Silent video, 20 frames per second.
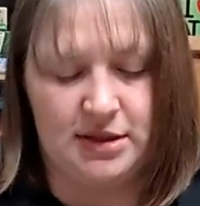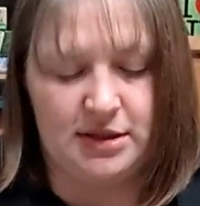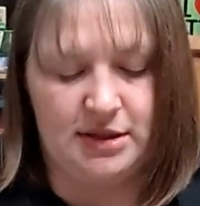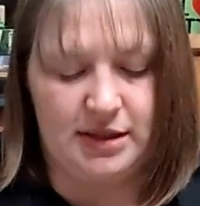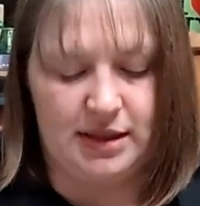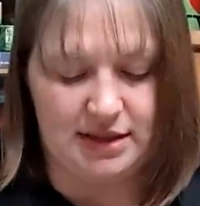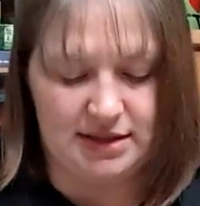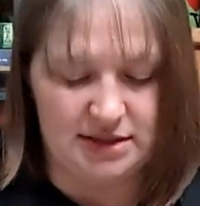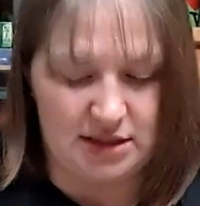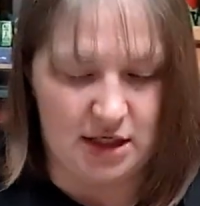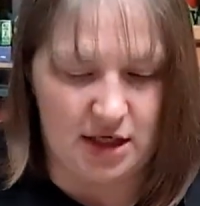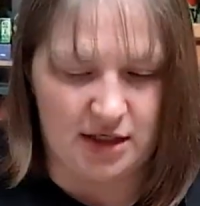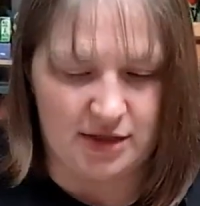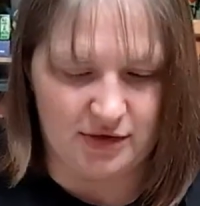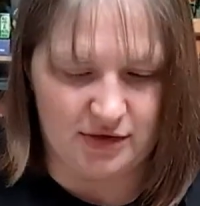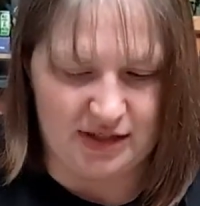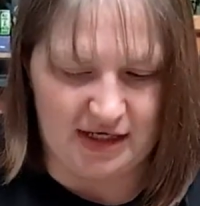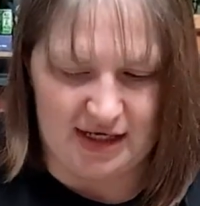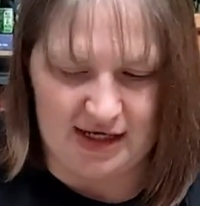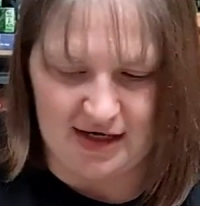like
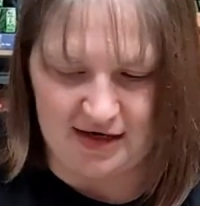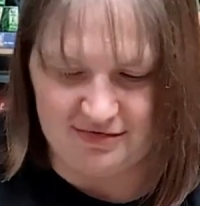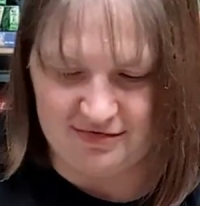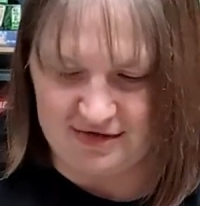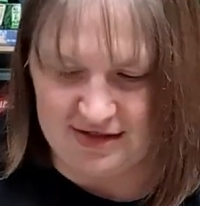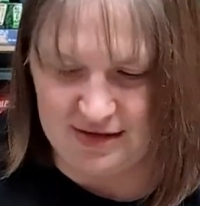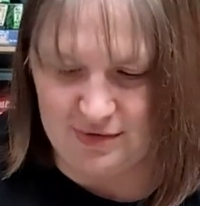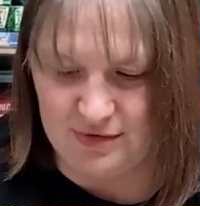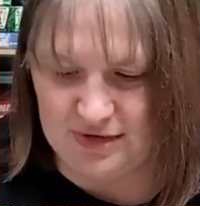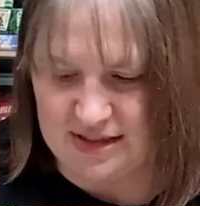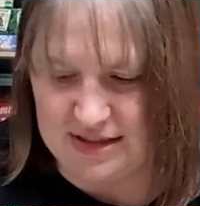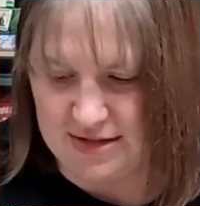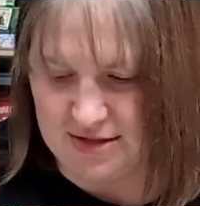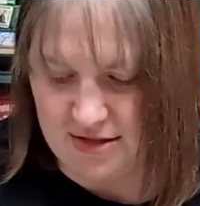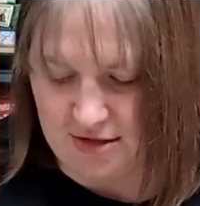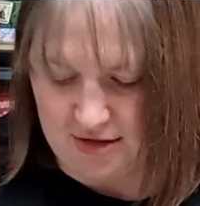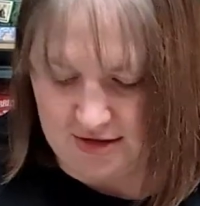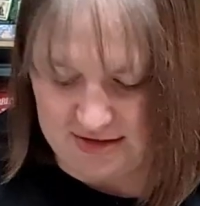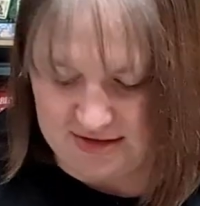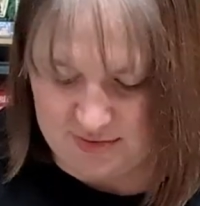Tacocat. I forget what that's
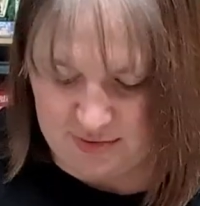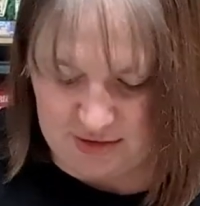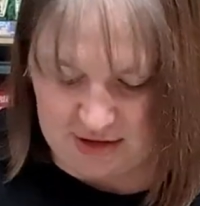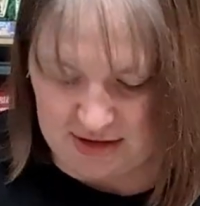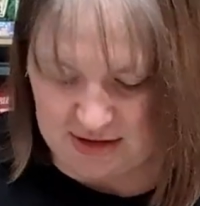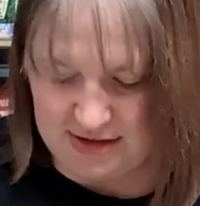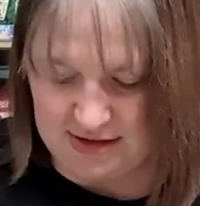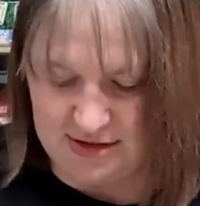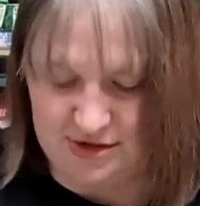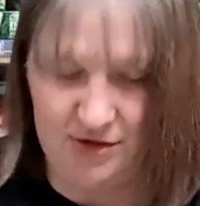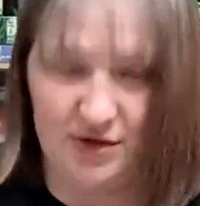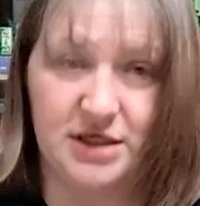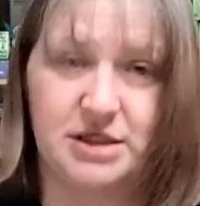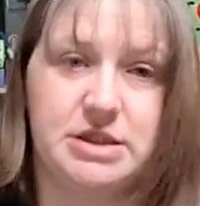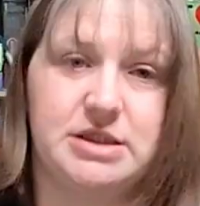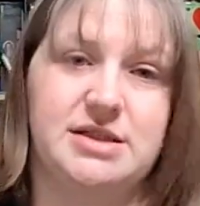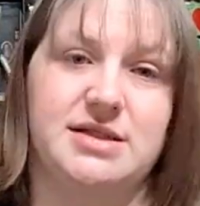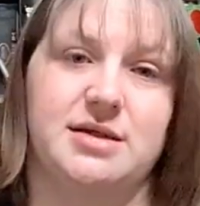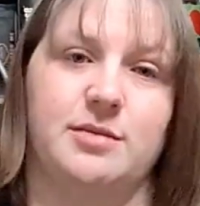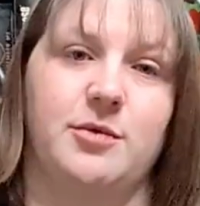called. It's probably in the
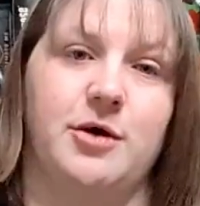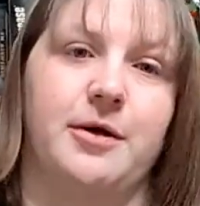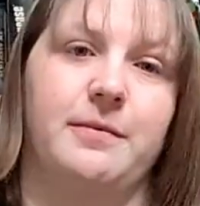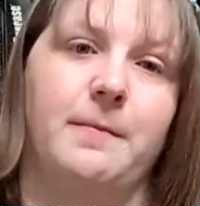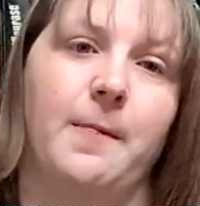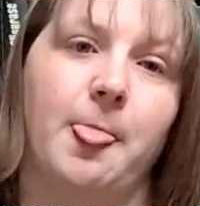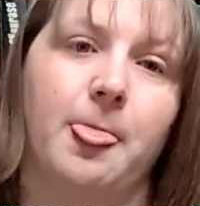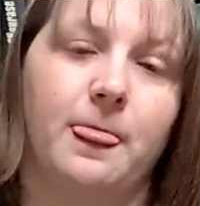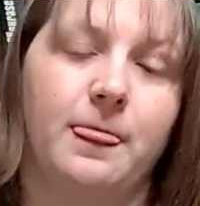direction somewhere.